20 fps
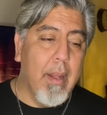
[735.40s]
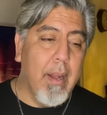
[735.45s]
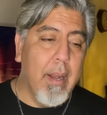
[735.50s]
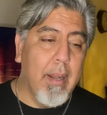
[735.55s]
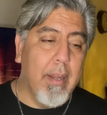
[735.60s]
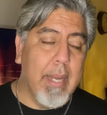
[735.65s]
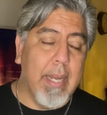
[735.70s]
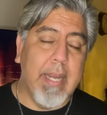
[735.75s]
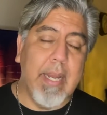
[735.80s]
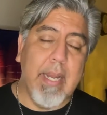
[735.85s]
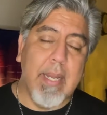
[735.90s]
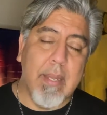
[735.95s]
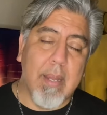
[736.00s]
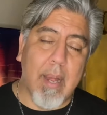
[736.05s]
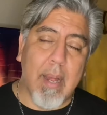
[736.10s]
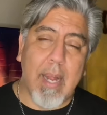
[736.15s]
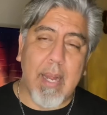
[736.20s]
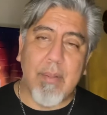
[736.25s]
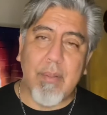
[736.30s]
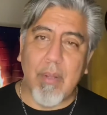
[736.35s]
That he
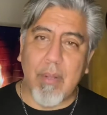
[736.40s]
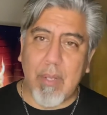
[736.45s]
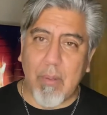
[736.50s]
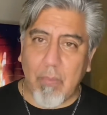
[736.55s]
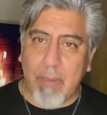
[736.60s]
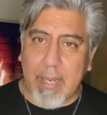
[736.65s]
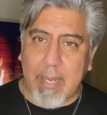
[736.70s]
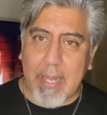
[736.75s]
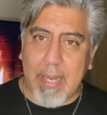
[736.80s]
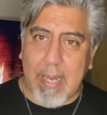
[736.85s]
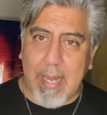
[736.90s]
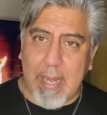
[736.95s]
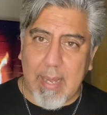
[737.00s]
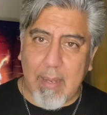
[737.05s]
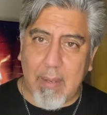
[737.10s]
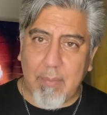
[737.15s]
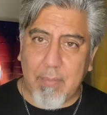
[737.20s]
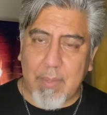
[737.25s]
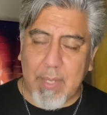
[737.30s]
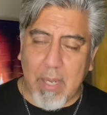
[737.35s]
died so that we can
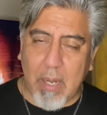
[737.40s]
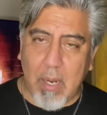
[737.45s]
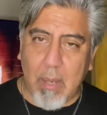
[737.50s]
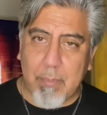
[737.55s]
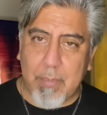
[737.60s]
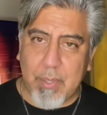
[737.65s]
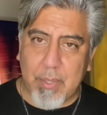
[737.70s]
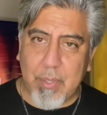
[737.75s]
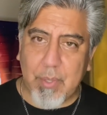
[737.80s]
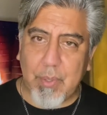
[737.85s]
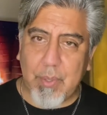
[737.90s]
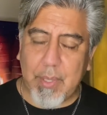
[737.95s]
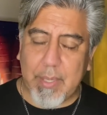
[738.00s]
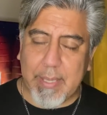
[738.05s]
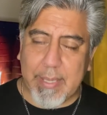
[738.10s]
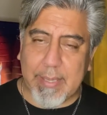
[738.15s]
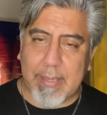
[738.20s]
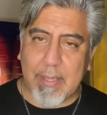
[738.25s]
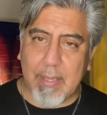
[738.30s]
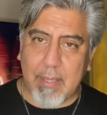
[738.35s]
have the
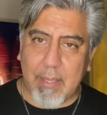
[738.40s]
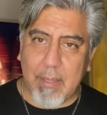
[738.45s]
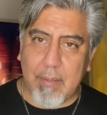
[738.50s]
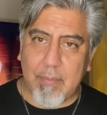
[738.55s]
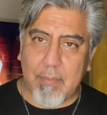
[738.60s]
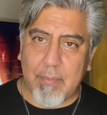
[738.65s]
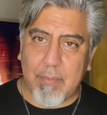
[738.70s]
opportunity to live.